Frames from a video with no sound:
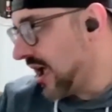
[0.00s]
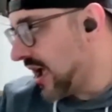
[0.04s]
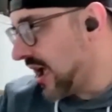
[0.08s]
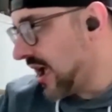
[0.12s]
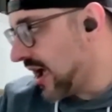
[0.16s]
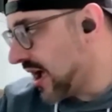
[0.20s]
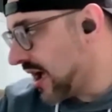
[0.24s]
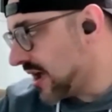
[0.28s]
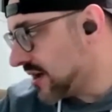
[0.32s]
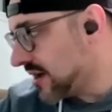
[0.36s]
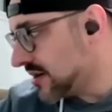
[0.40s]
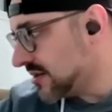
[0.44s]

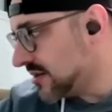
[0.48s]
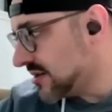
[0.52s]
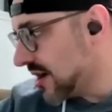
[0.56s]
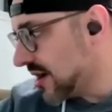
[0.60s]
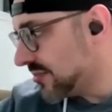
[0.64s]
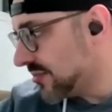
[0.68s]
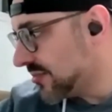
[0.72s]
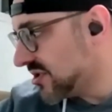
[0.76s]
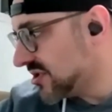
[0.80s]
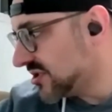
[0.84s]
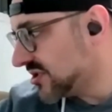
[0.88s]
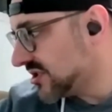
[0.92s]
And
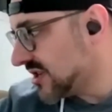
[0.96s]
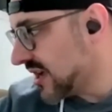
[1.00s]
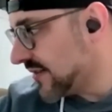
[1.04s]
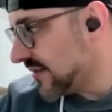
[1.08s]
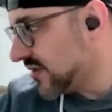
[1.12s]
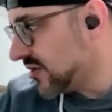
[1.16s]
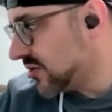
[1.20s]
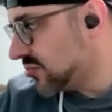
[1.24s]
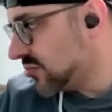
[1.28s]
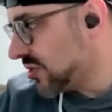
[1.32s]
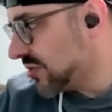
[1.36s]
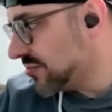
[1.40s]
number
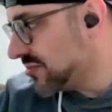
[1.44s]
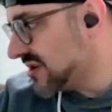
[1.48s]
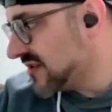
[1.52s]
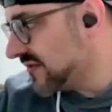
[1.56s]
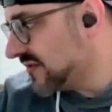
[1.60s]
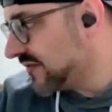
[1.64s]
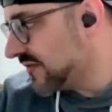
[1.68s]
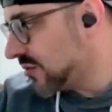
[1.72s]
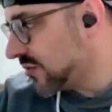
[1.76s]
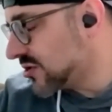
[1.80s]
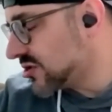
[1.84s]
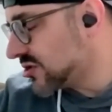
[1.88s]
seven will be
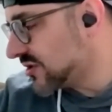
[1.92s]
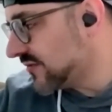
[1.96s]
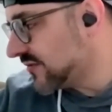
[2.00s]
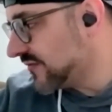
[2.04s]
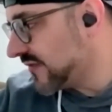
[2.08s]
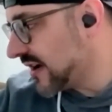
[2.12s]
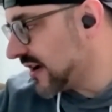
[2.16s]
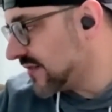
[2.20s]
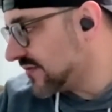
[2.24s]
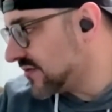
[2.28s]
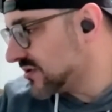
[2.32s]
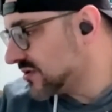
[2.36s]
Fortune
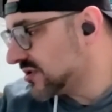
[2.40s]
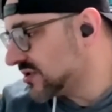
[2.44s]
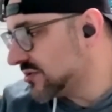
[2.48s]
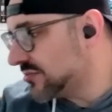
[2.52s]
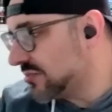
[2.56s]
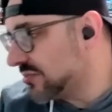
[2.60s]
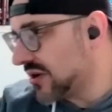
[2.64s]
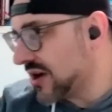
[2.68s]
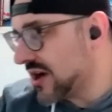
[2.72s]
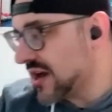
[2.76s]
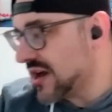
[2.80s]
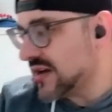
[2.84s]
Favors the
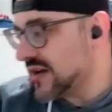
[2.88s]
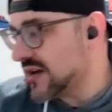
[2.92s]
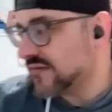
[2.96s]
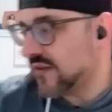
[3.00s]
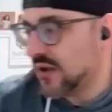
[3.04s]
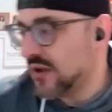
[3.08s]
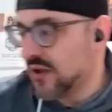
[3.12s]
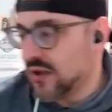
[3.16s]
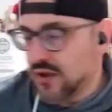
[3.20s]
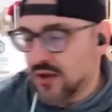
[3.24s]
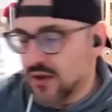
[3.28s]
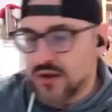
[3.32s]
Brave.